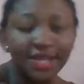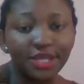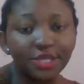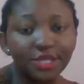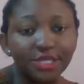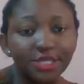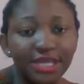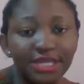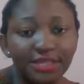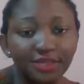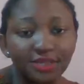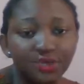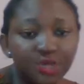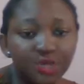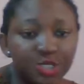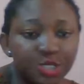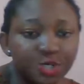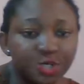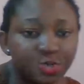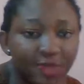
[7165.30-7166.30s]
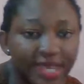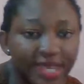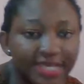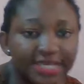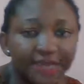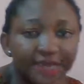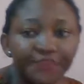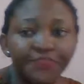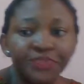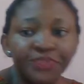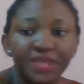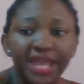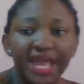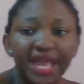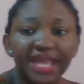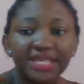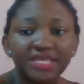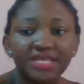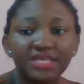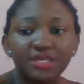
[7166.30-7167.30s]
usually looks sweet.
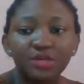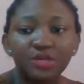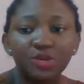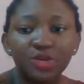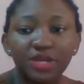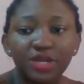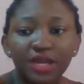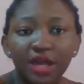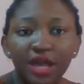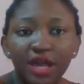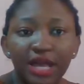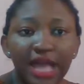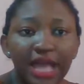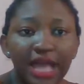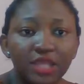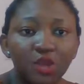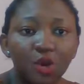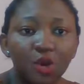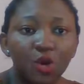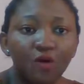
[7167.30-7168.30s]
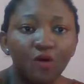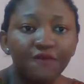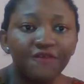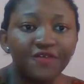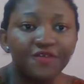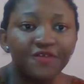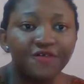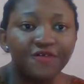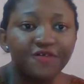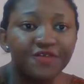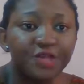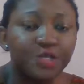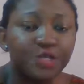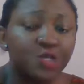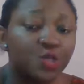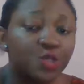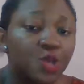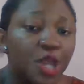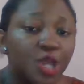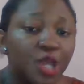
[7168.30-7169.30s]
And you can all feel free
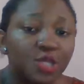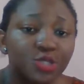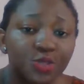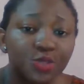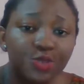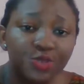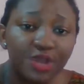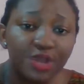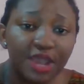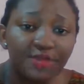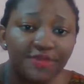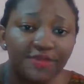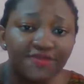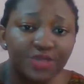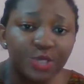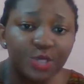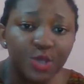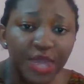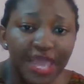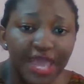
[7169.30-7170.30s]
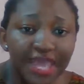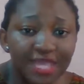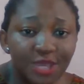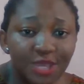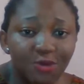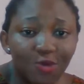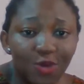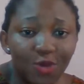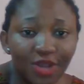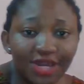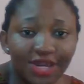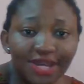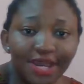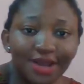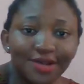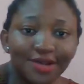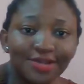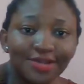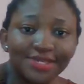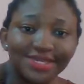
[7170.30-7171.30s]
to subscribe to anyone
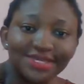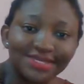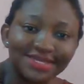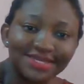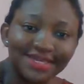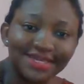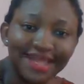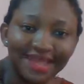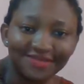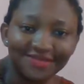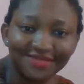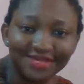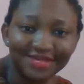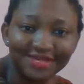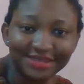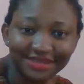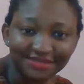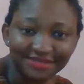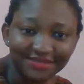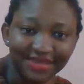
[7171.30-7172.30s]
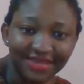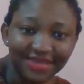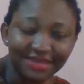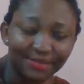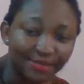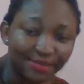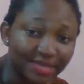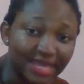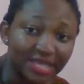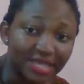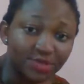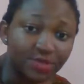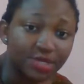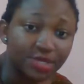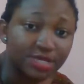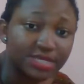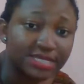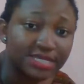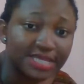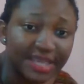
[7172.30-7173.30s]
on this live stream that's been
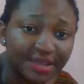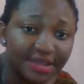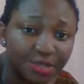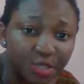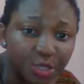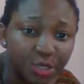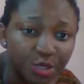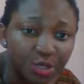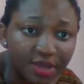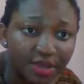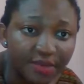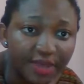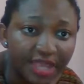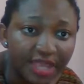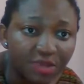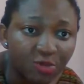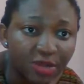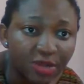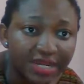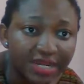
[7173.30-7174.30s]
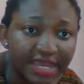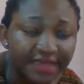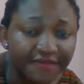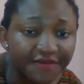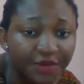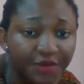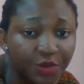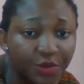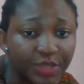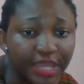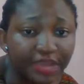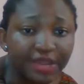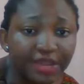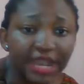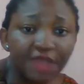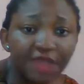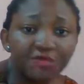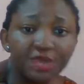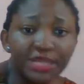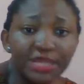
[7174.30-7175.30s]
on this live stream, anyone that you feel that you
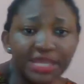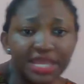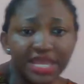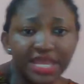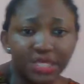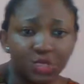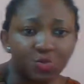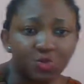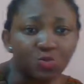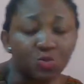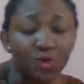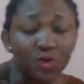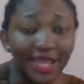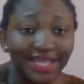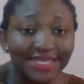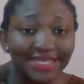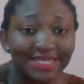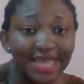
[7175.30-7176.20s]
can relate with.